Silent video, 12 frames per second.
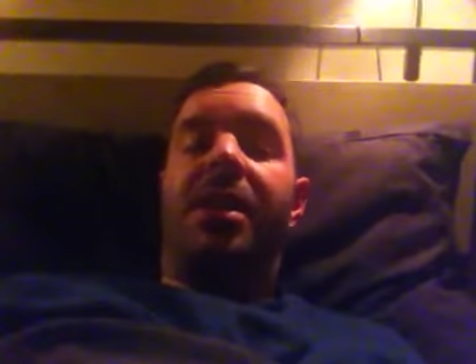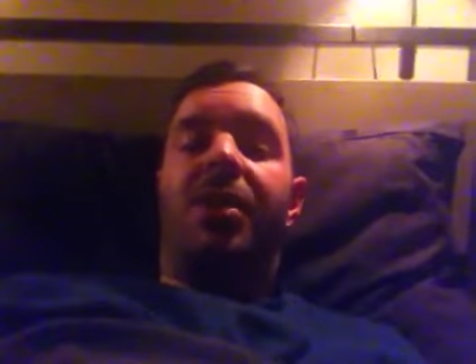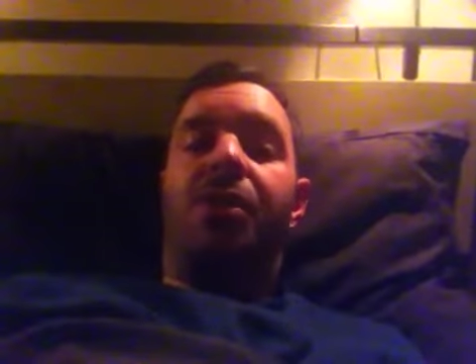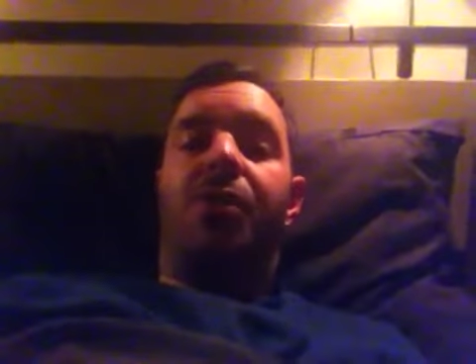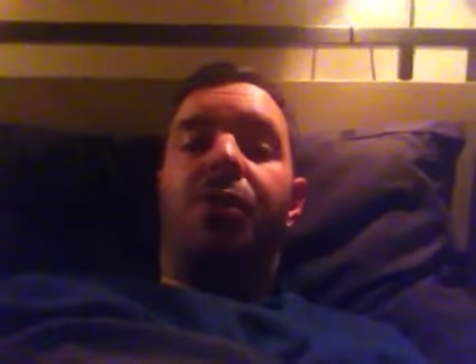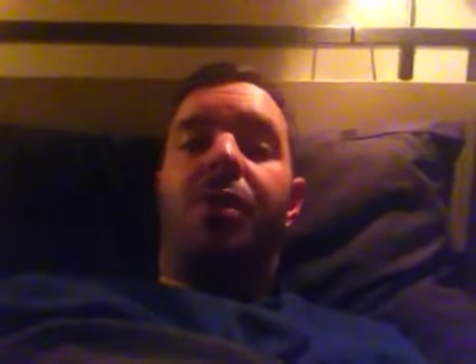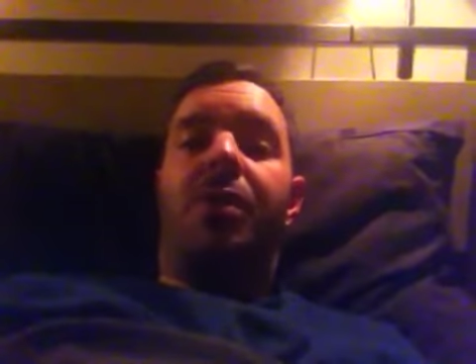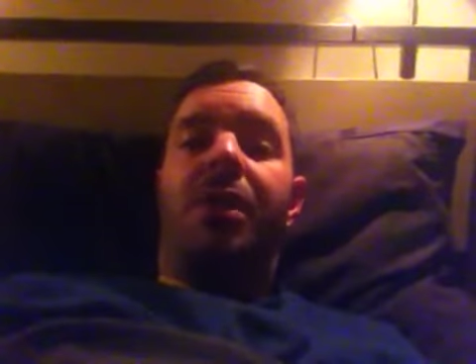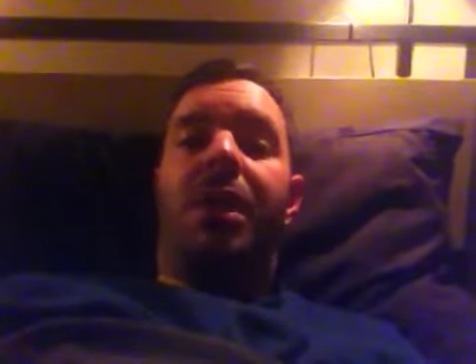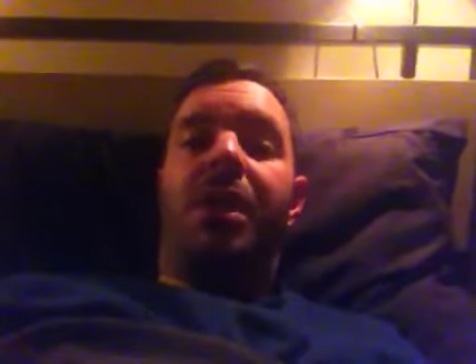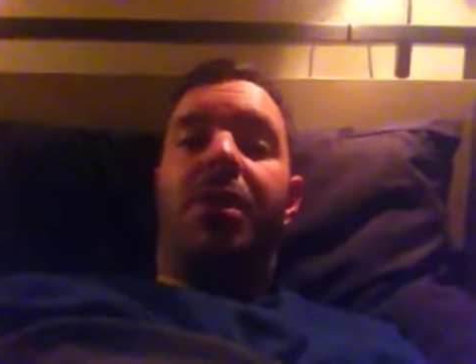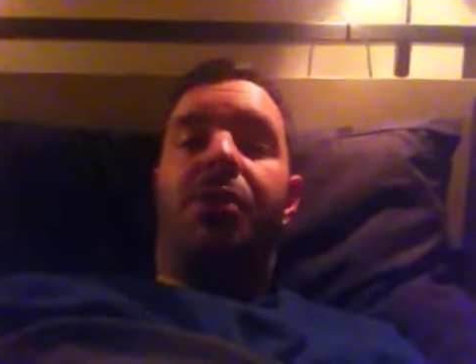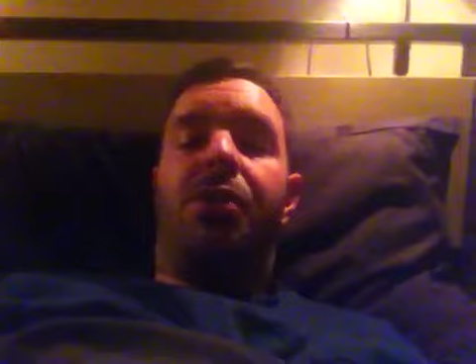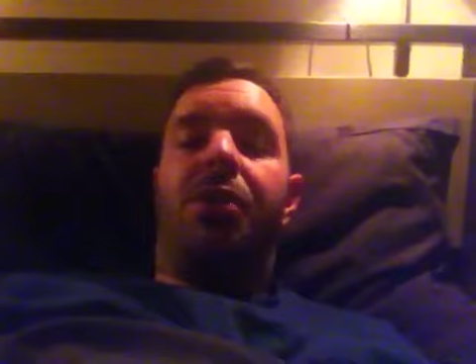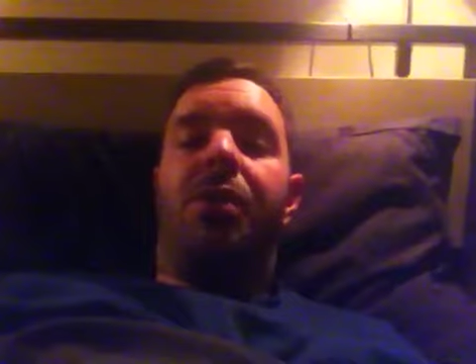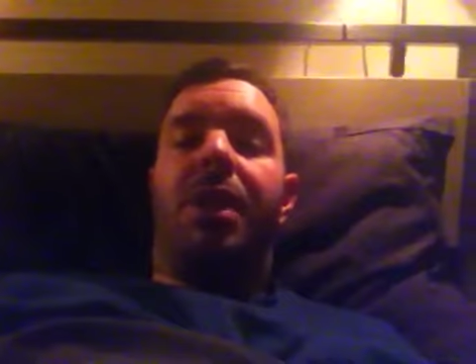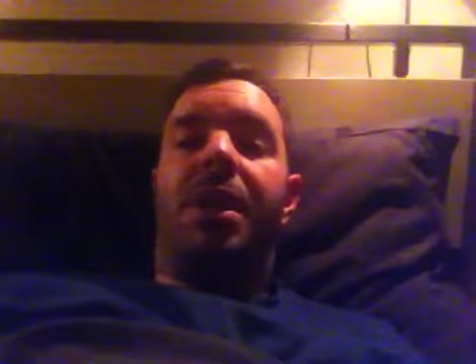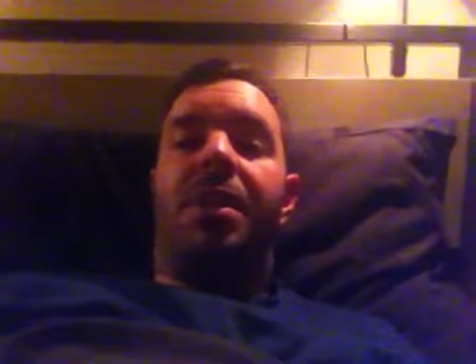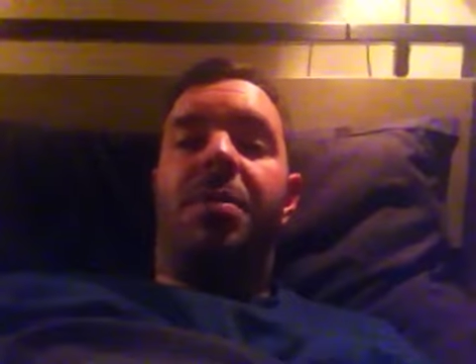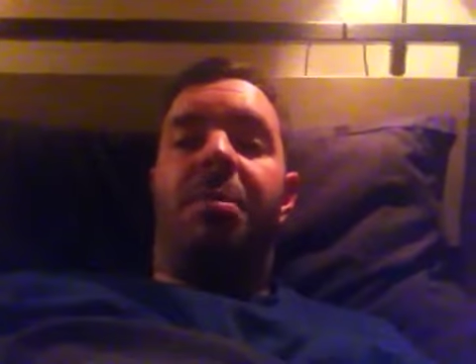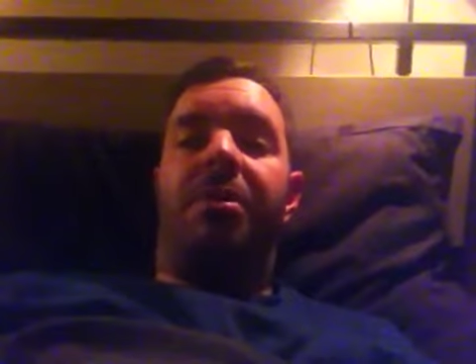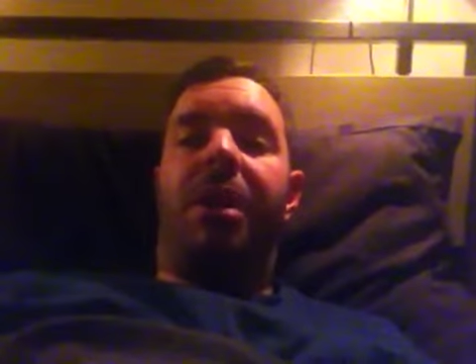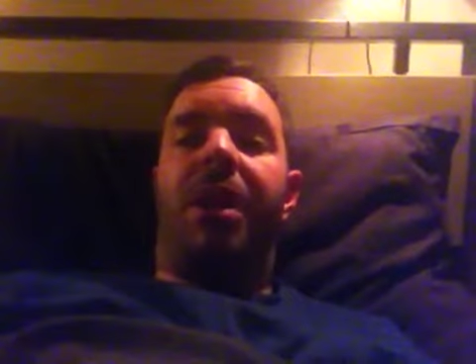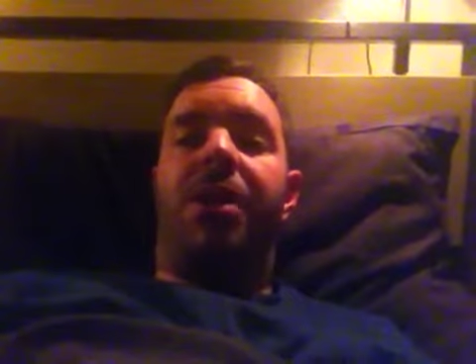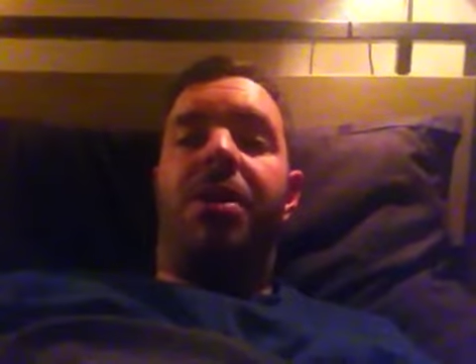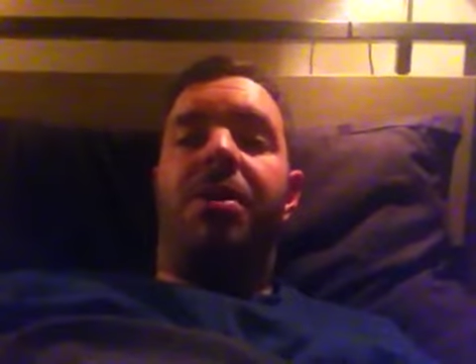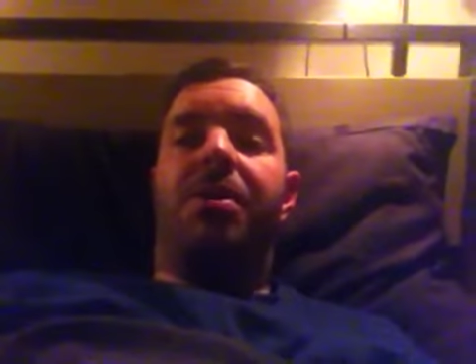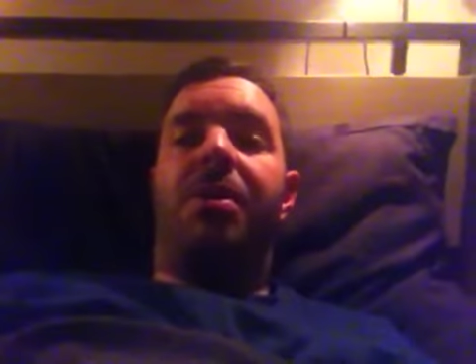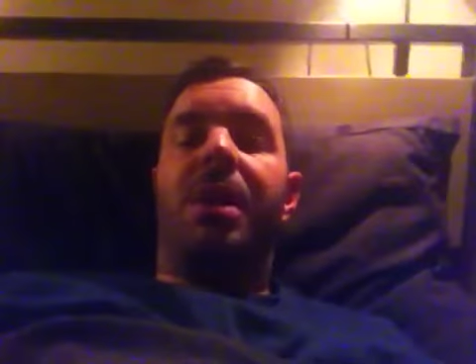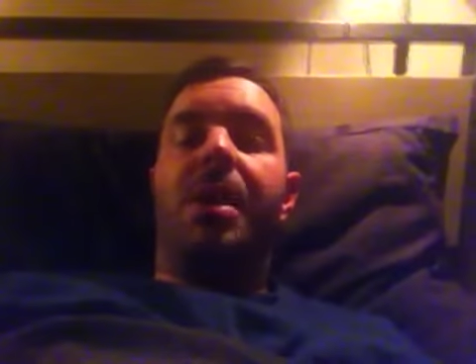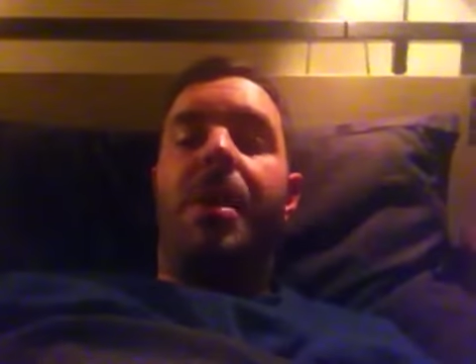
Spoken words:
truly, truly inspirational,